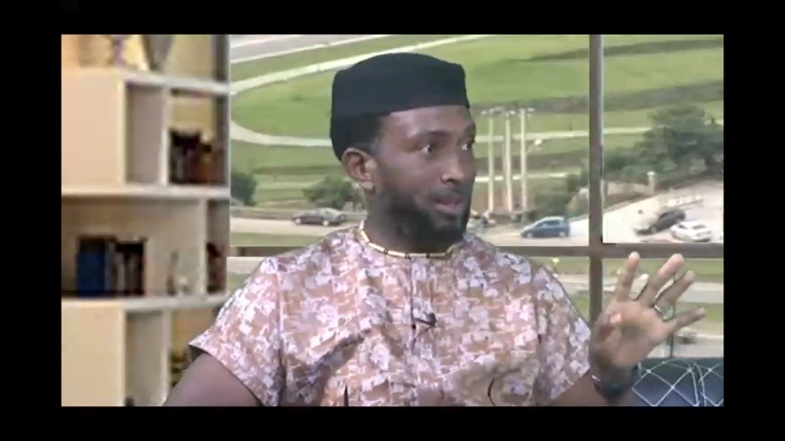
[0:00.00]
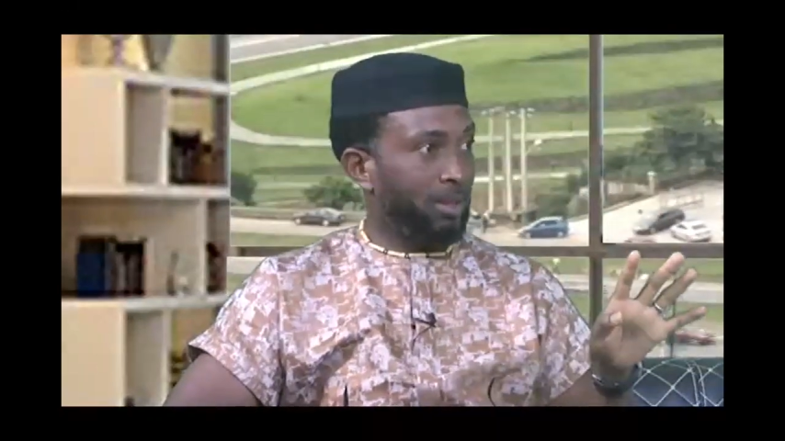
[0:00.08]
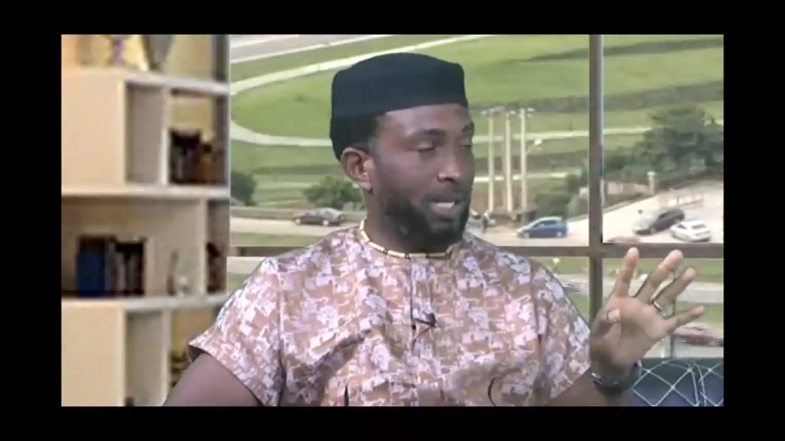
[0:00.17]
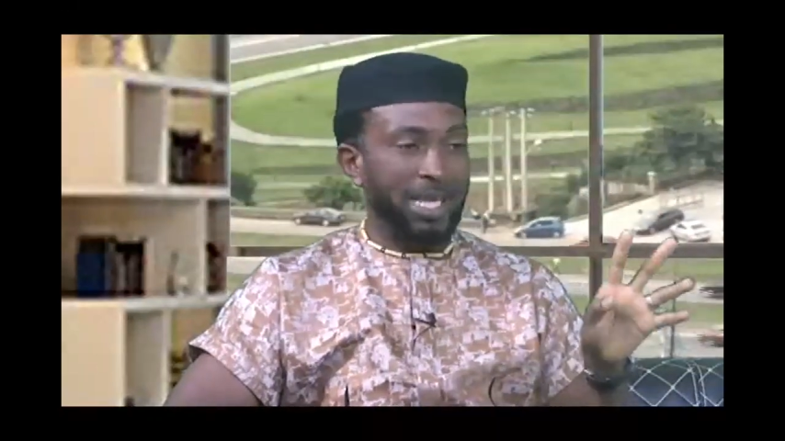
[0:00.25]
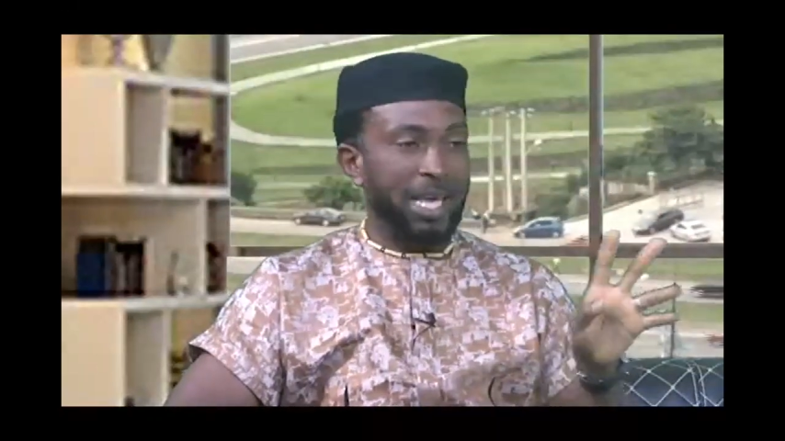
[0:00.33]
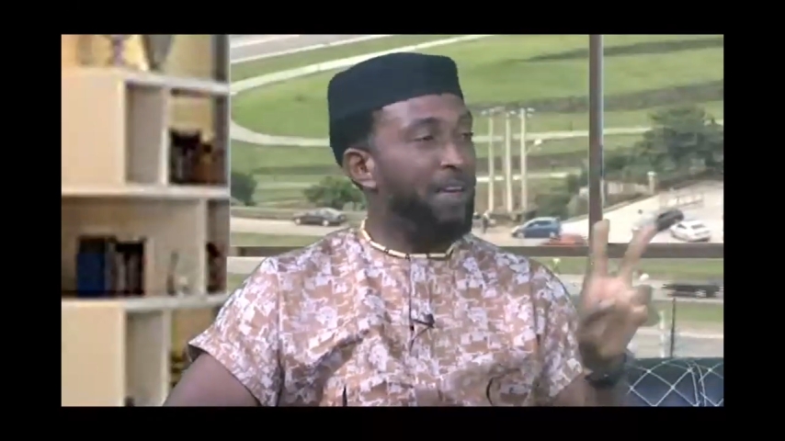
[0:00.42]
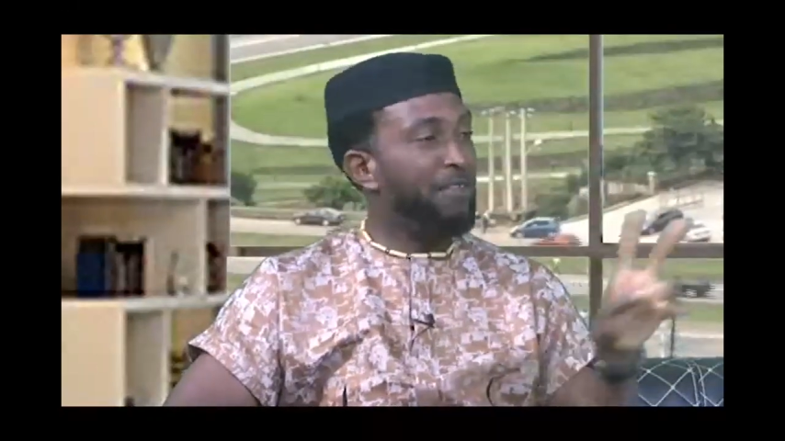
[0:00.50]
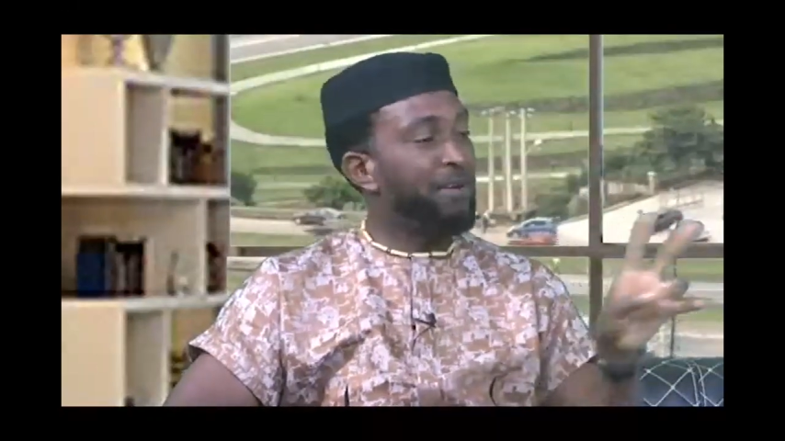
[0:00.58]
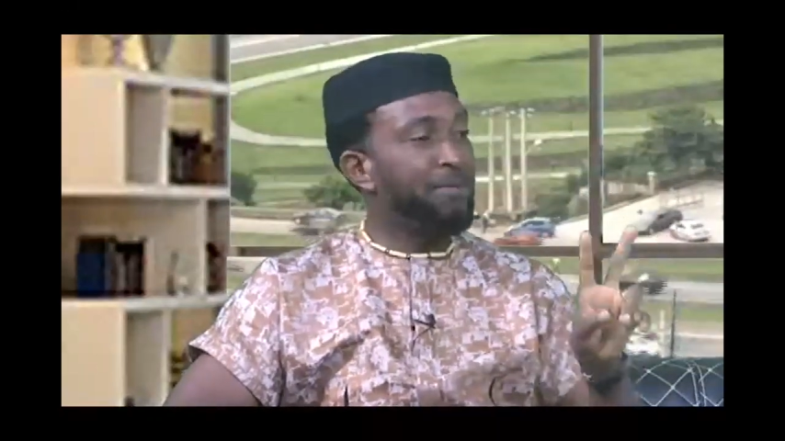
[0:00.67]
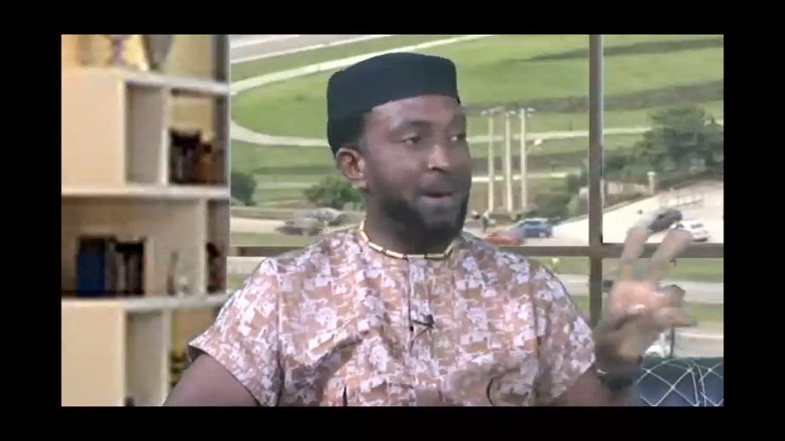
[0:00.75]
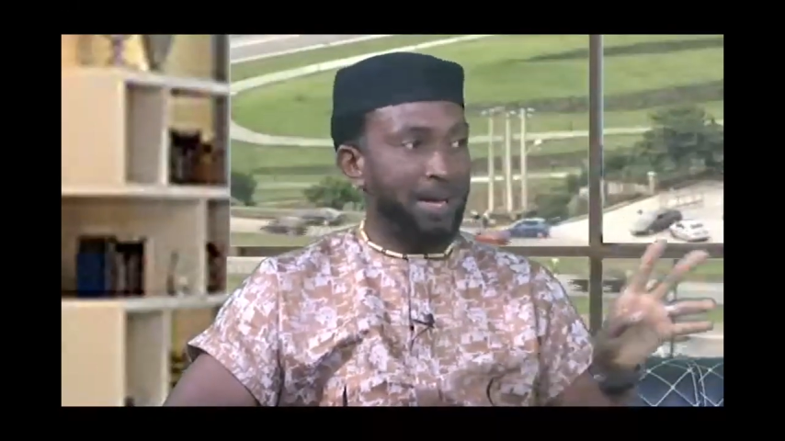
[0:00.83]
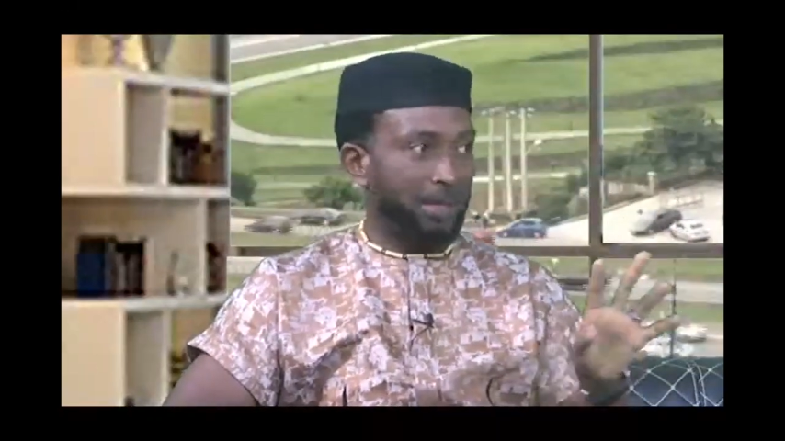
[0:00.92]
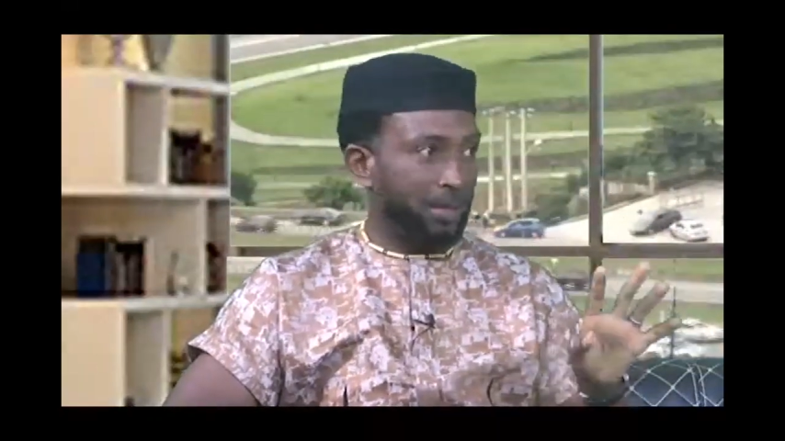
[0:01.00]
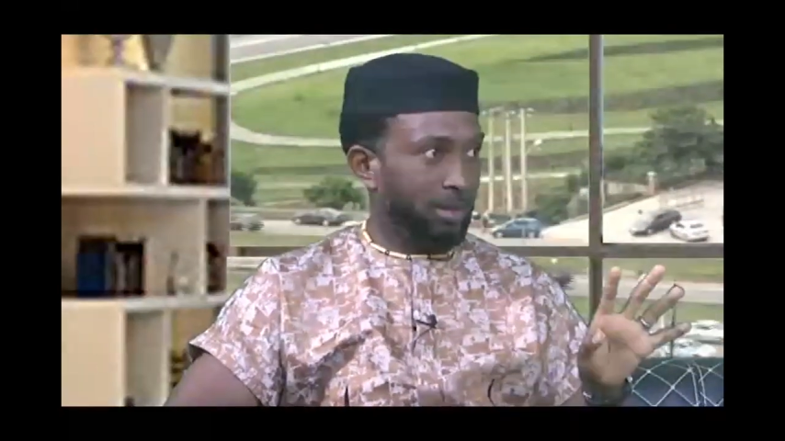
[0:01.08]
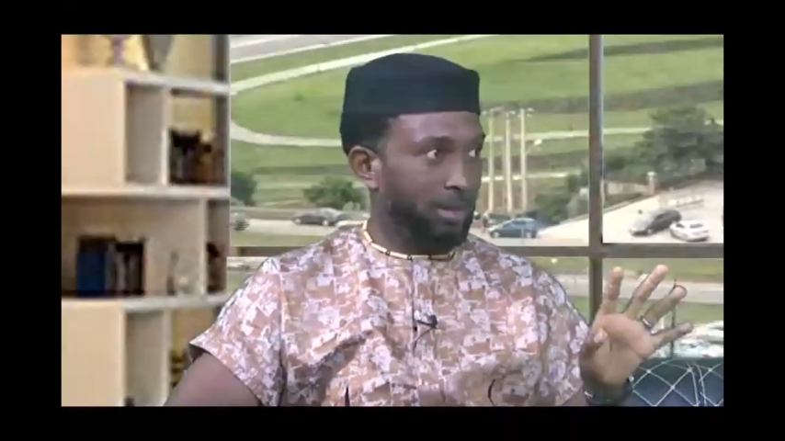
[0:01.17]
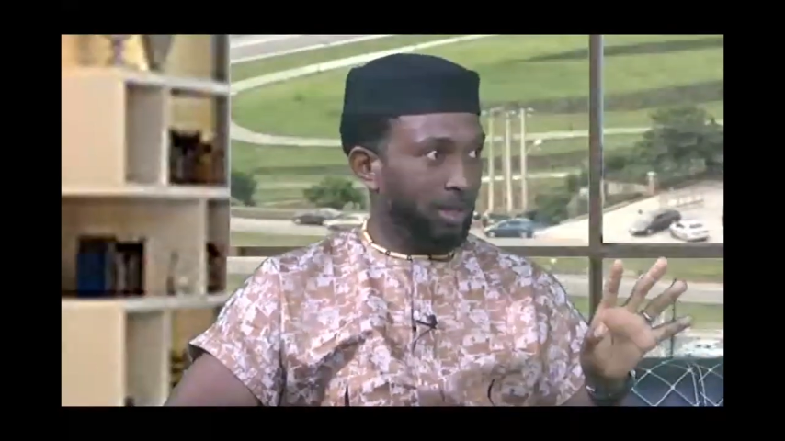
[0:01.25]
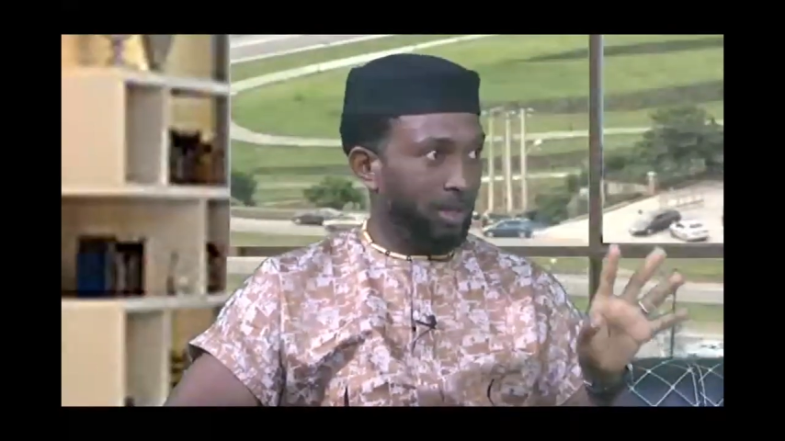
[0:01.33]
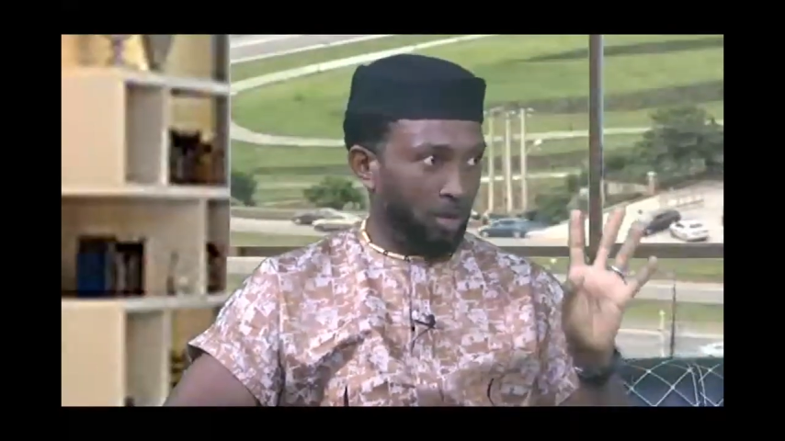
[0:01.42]
that every man,
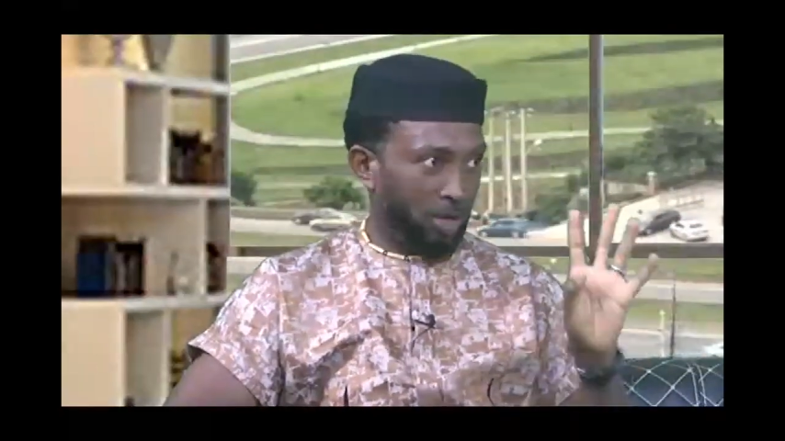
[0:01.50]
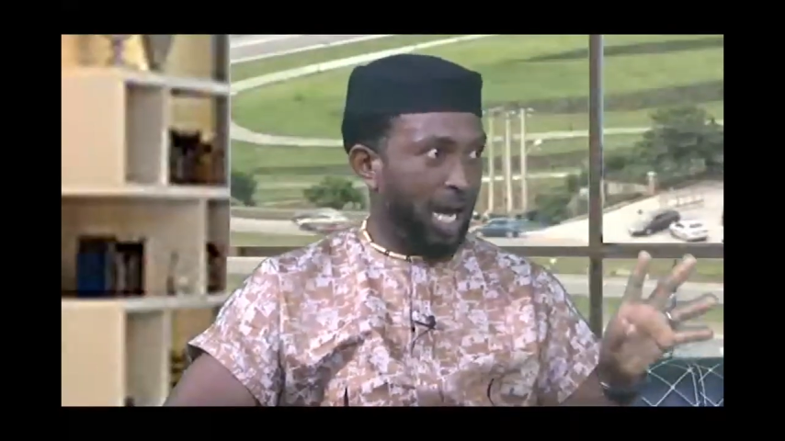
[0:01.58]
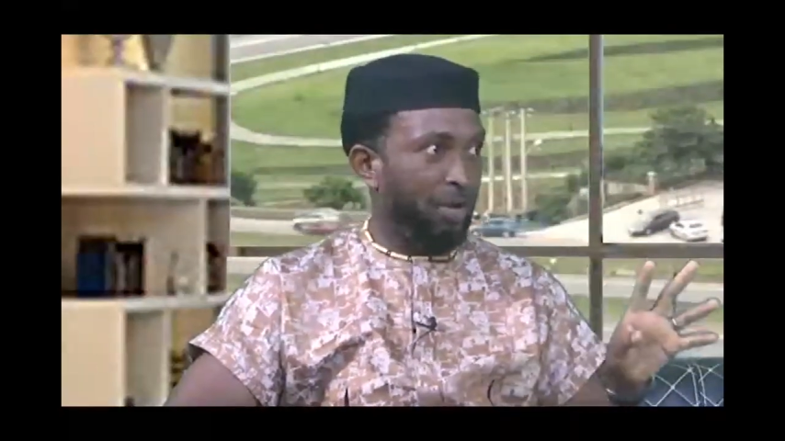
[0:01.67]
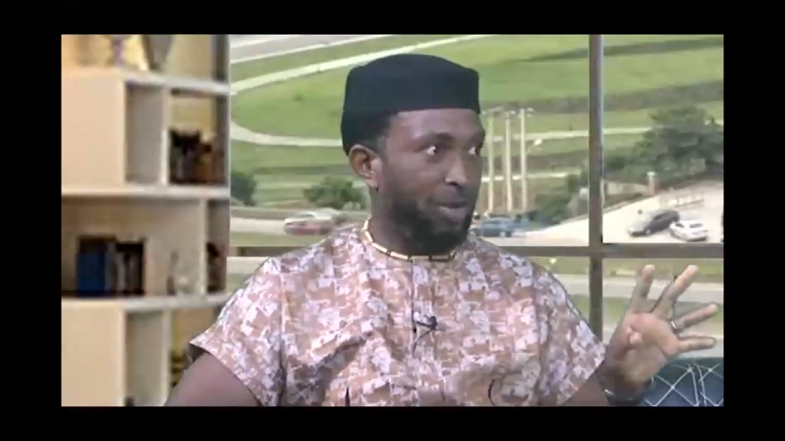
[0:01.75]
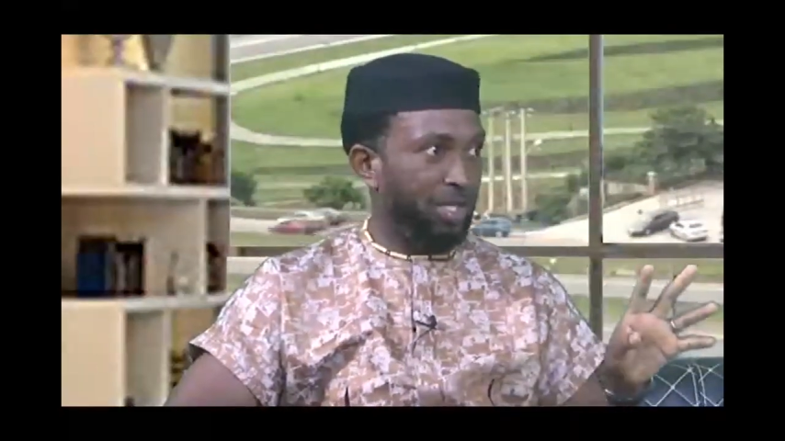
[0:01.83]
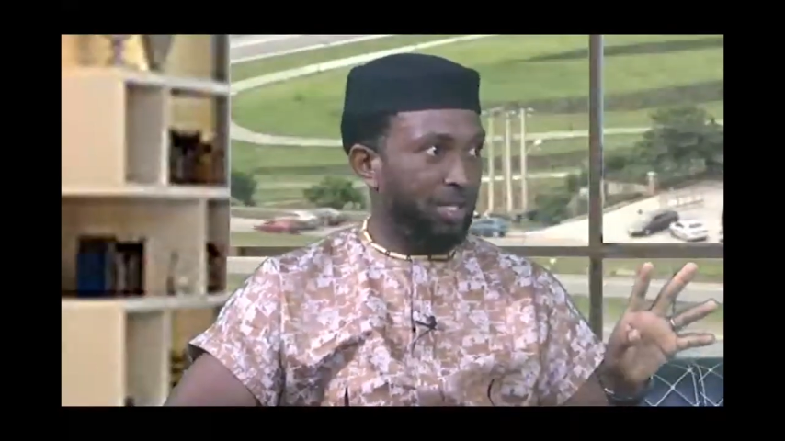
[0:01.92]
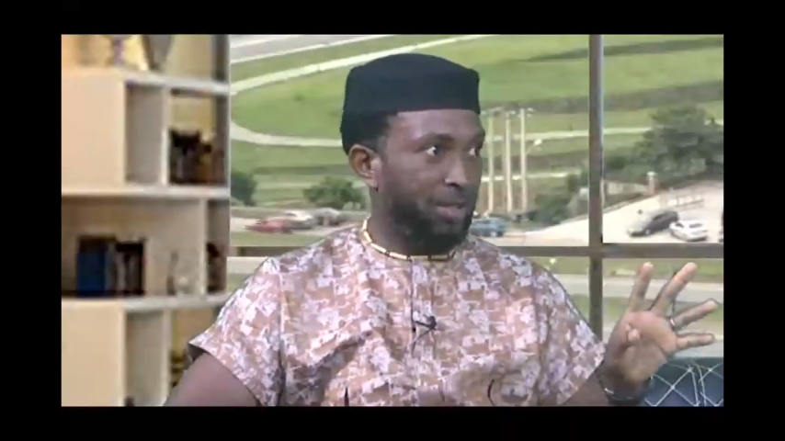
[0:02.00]
you know, carries.